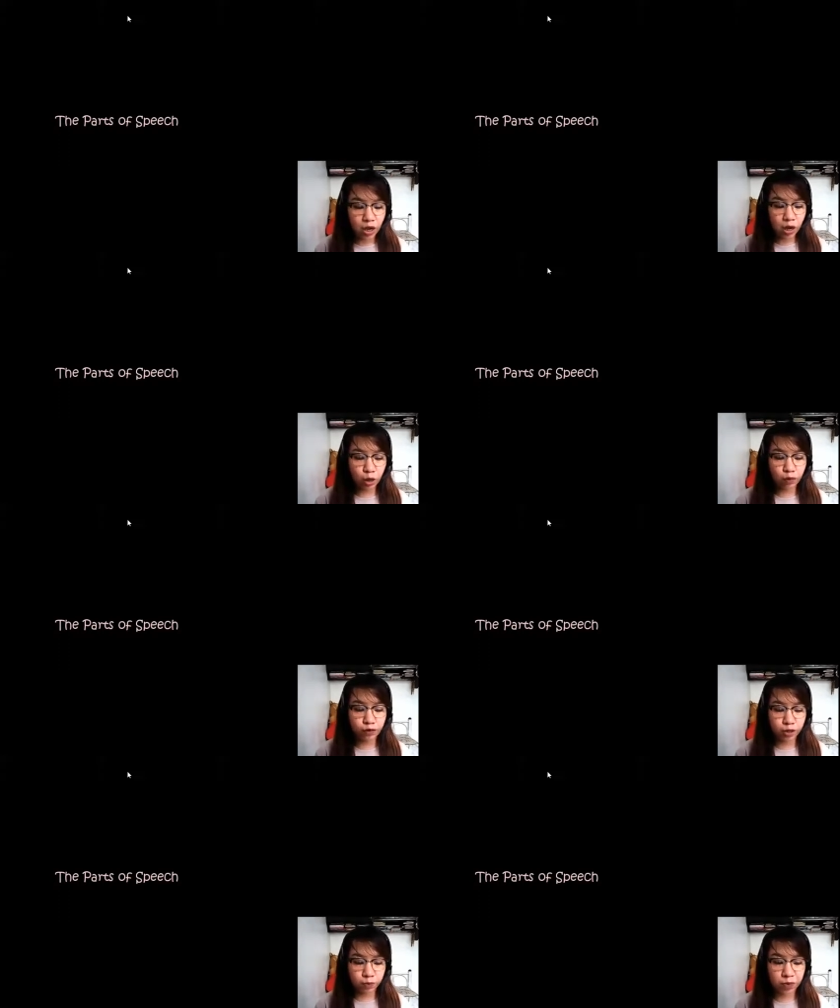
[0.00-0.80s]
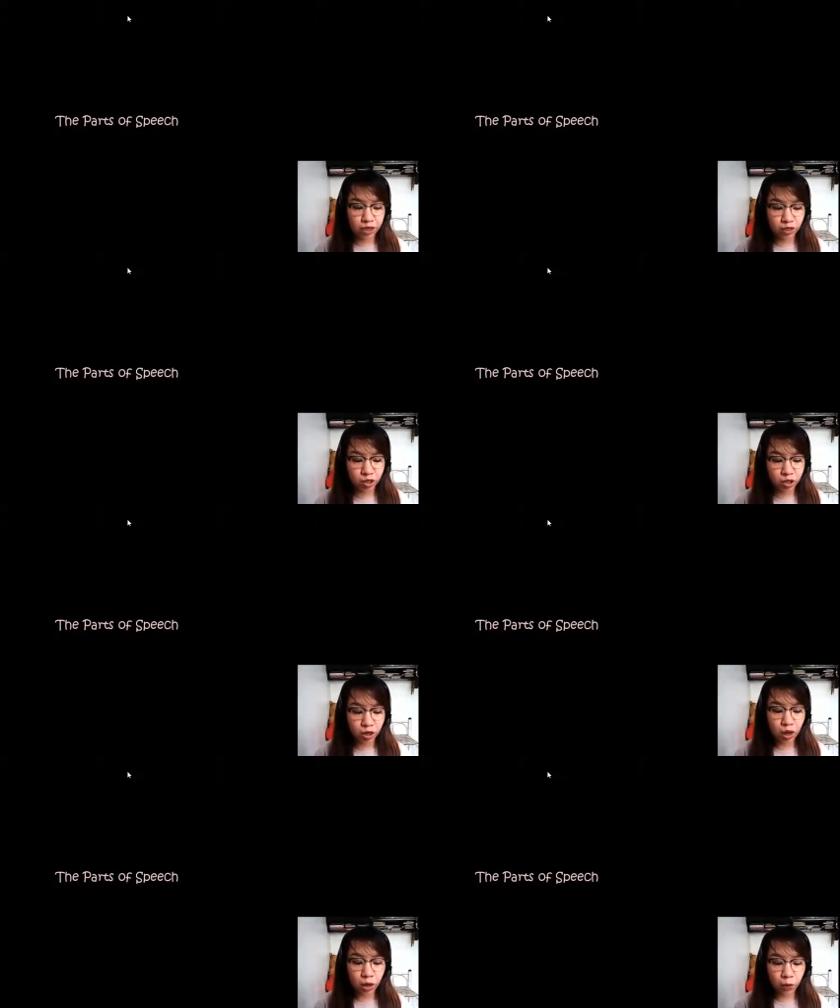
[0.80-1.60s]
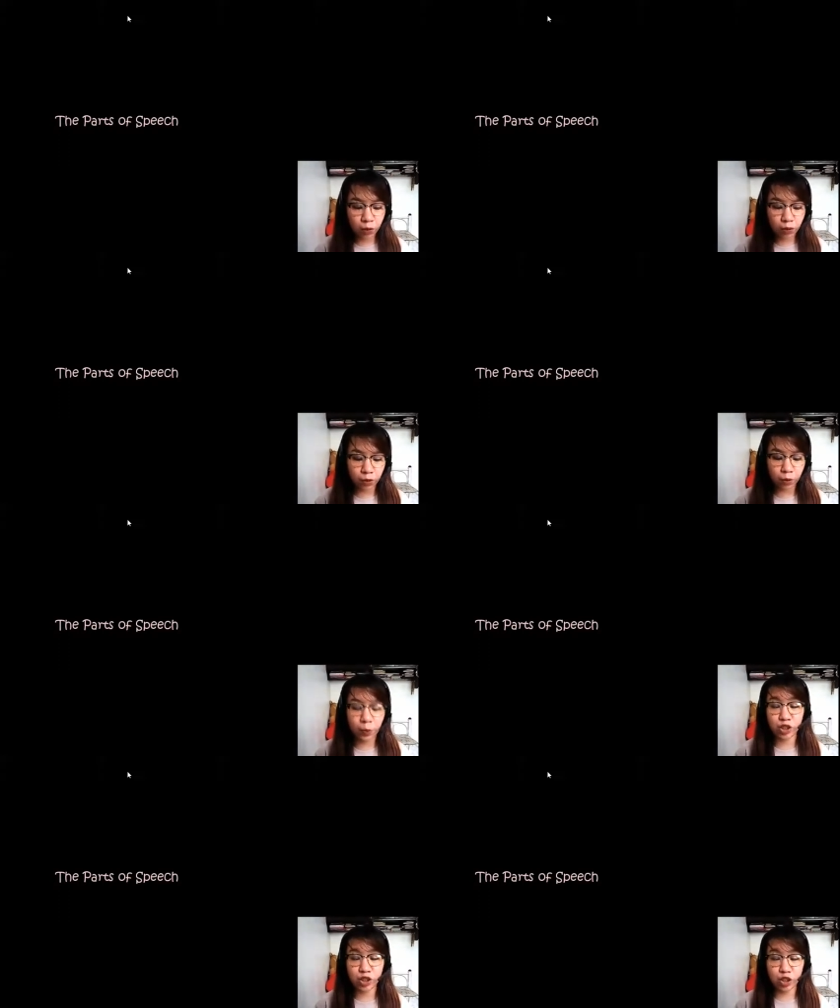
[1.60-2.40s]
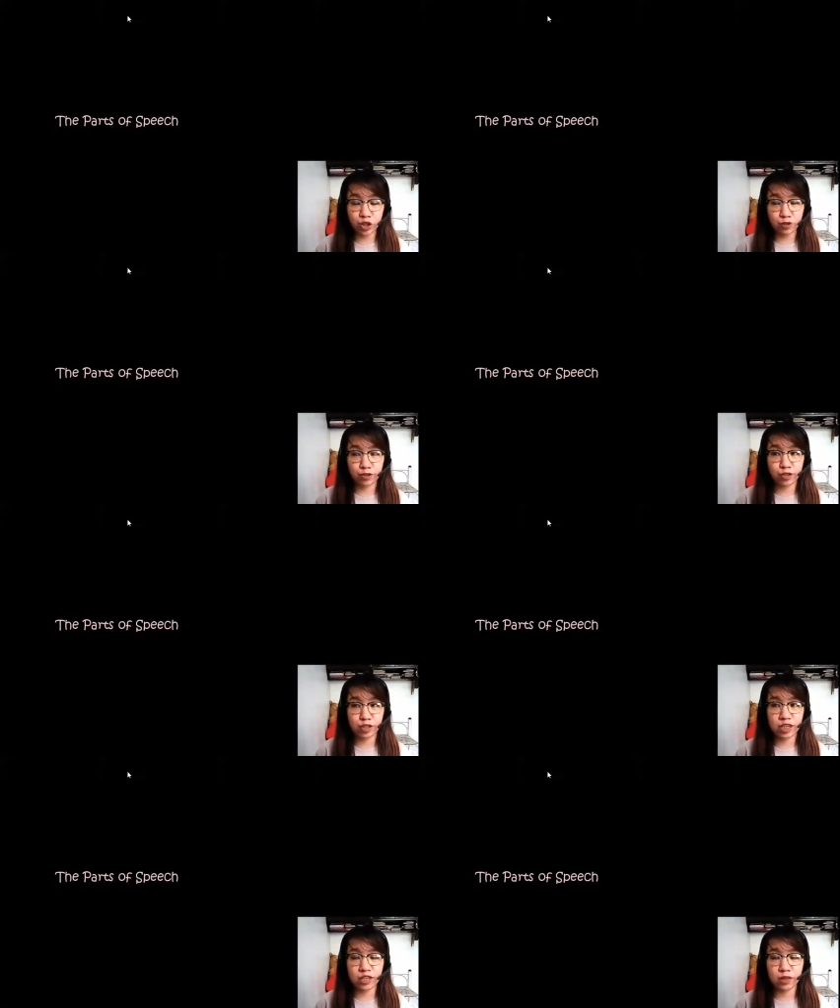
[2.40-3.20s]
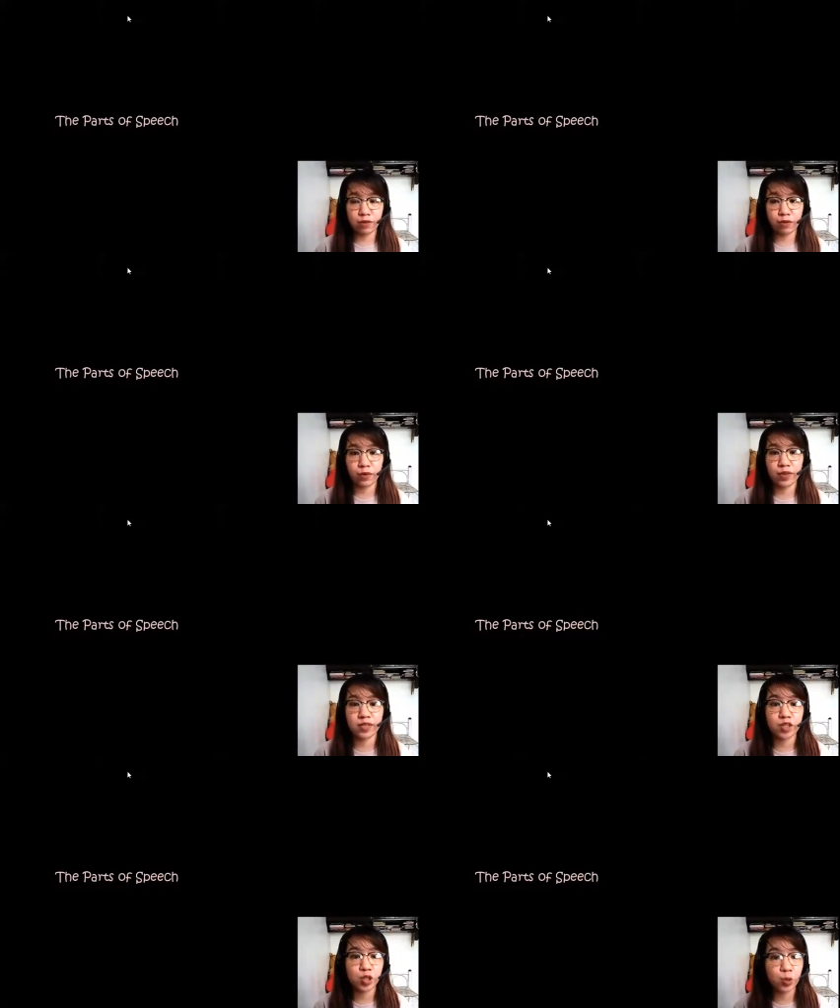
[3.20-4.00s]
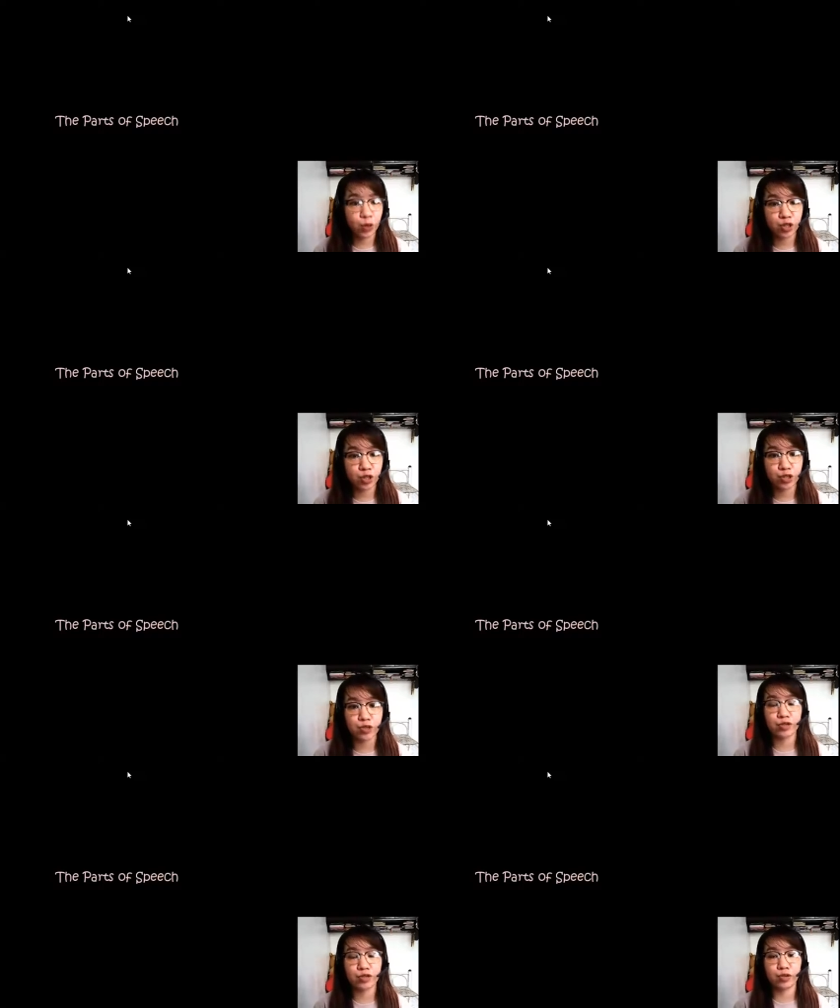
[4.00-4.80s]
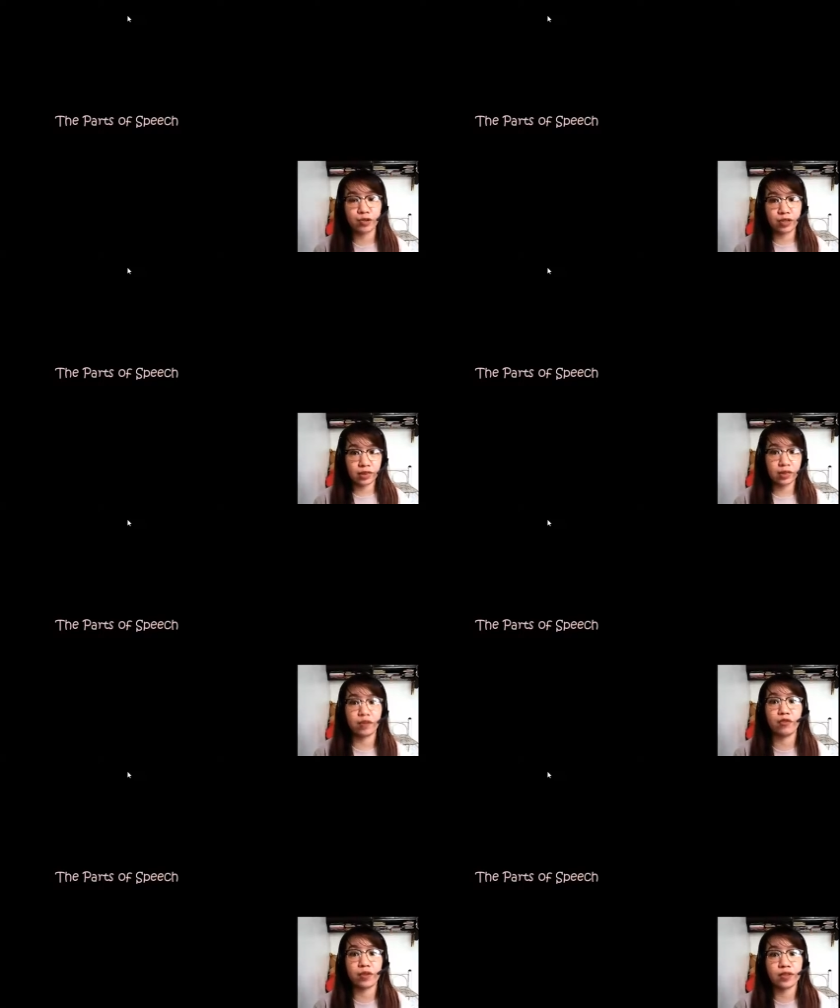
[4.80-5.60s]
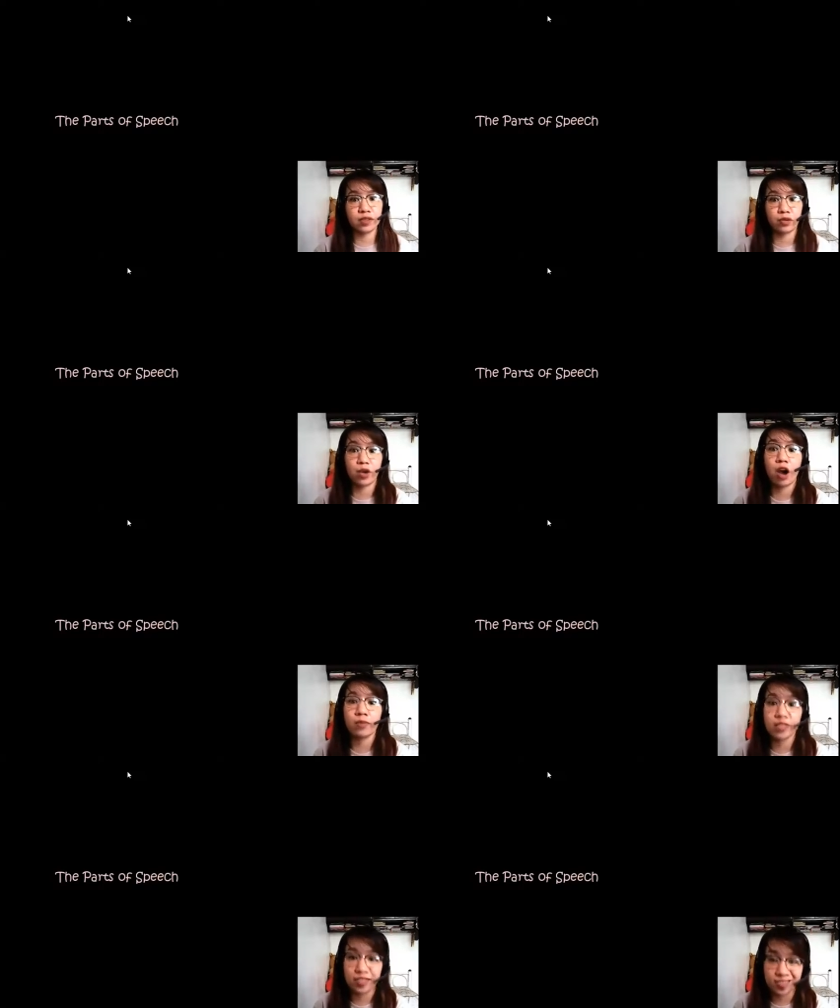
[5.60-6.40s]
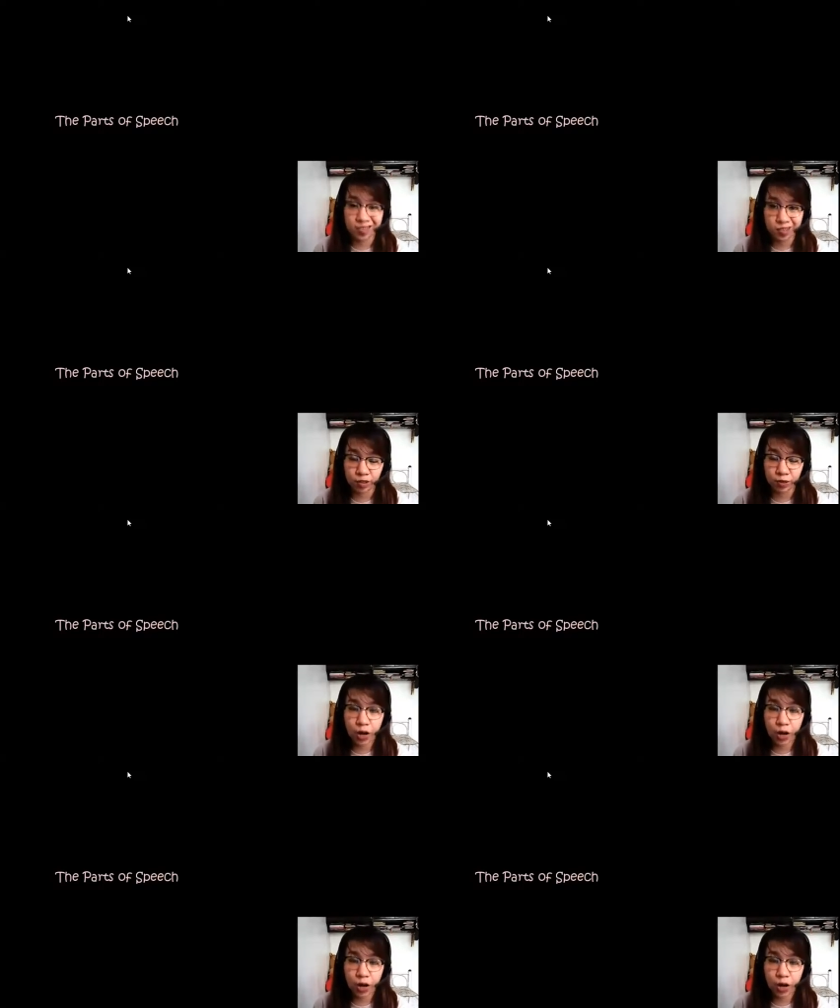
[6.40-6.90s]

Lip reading: of speech or when used in different situations or different circumstances. So